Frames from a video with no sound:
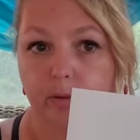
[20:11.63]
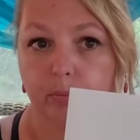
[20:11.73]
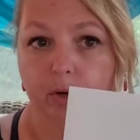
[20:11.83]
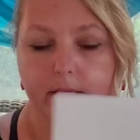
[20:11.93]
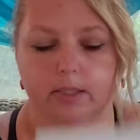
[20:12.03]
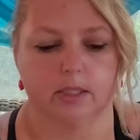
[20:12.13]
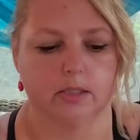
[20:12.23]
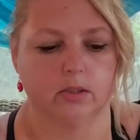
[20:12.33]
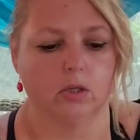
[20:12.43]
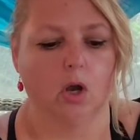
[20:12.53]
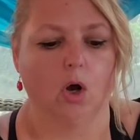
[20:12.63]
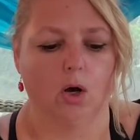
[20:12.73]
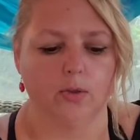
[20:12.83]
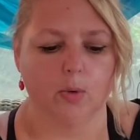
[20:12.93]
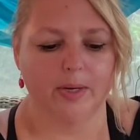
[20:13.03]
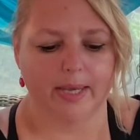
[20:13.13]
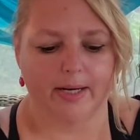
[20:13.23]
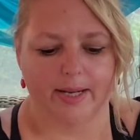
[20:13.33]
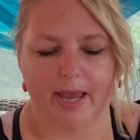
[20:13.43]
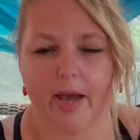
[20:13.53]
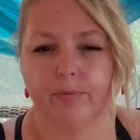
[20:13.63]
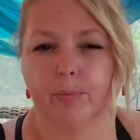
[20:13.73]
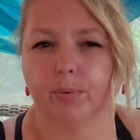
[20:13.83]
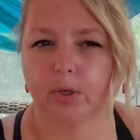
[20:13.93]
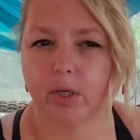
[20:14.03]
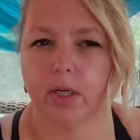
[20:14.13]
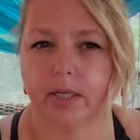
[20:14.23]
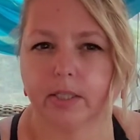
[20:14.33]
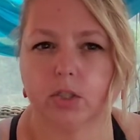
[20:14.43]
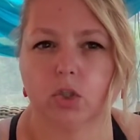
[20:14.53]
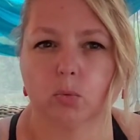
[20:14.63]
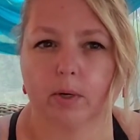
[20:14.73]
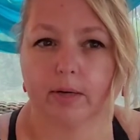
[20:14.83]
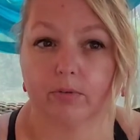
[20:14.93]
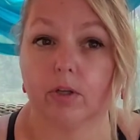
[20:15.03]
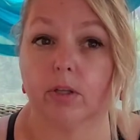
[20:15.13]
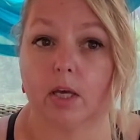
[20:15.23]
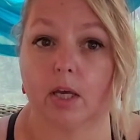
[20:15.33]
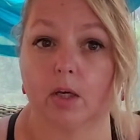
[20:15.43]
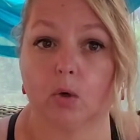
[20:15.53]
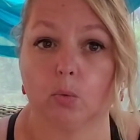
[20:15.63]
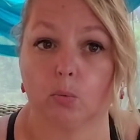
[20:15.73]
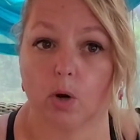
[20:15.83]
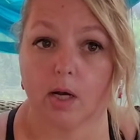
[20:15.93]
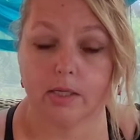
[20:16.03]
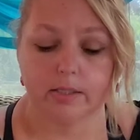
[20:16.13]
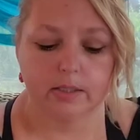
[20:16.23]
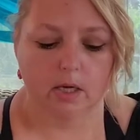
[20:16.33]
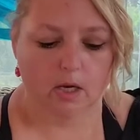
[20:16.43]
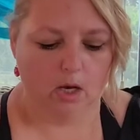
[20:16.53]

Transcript: the prices. Although again, I have a pretty good idea as to what everything was,